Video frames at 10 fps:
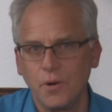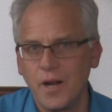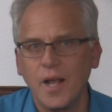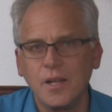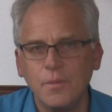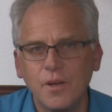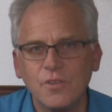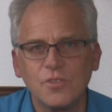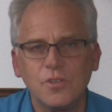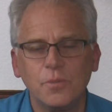were 90
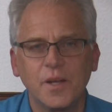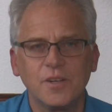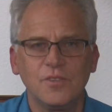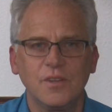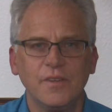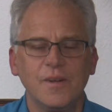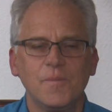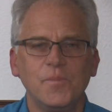because there's no pictures of it.